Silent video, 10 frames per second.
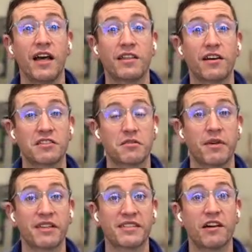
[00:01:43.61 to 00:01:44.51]
thought to
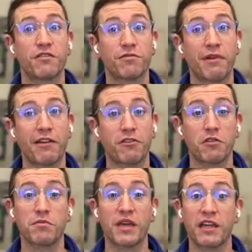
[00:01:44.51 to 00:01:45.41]
myself, rather
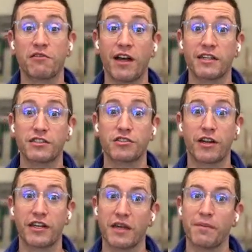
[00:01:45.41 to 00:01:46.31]
than being rushed
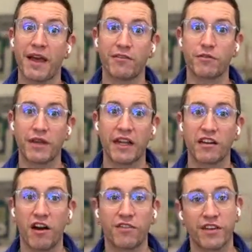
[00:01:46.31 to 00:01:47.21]
trying to get back from getting
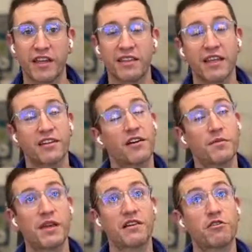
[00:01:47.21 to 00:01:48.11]
coffee and then not
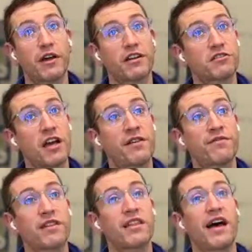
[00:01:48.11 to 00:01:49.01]
being quite on time
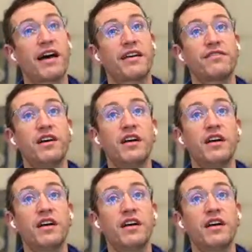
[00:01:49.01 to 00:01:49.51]
for the live,